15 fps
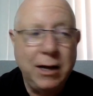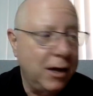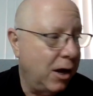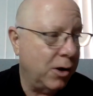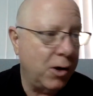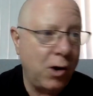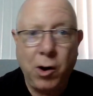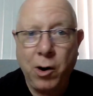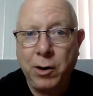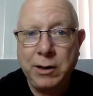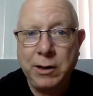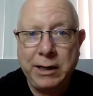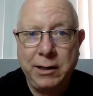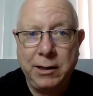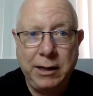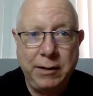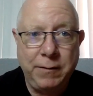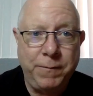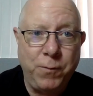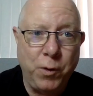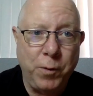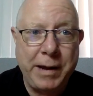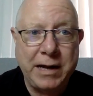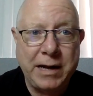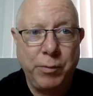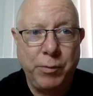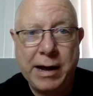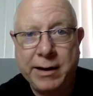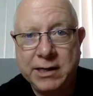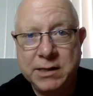a card and a 4-pack of
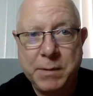brownies,